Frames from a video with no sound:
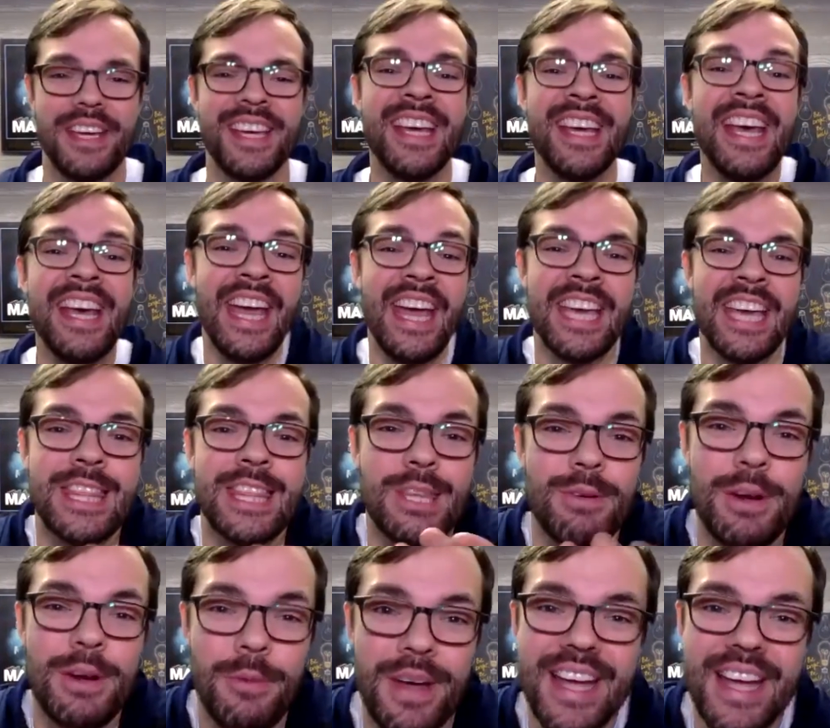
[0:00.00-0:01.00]
it in
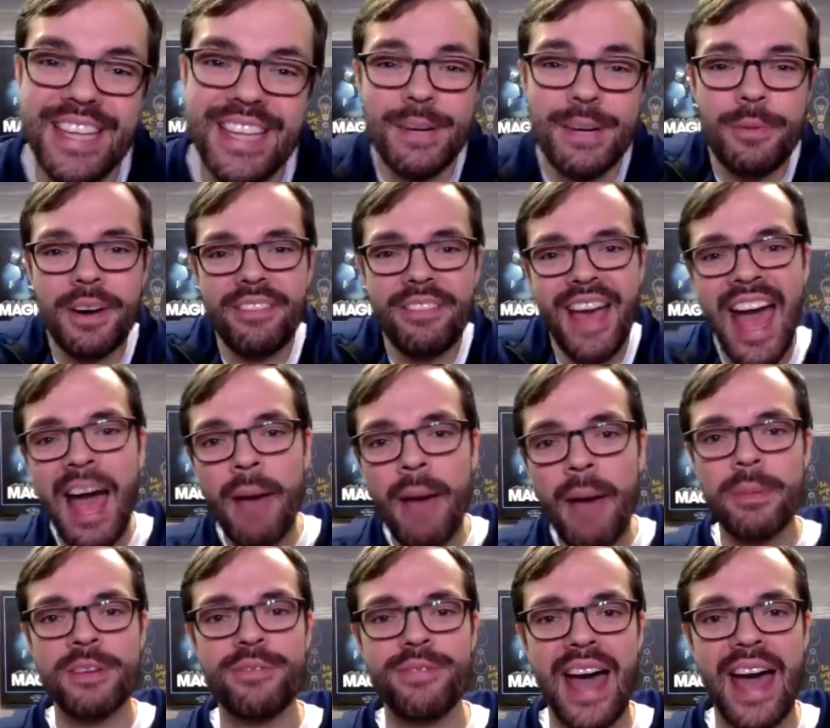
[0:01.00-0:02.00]
3 weeks it would have
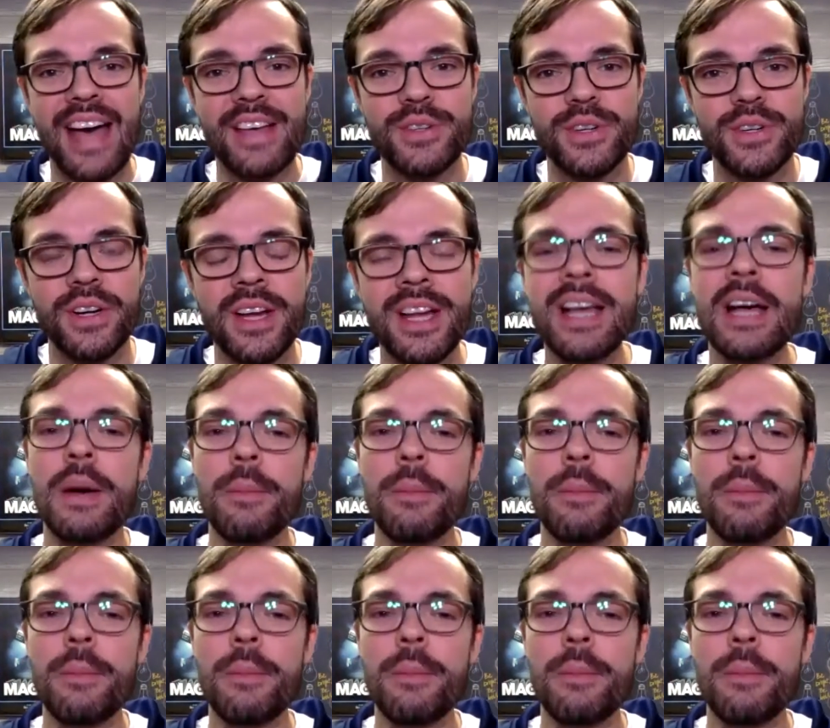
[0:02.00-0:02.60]
happened faster.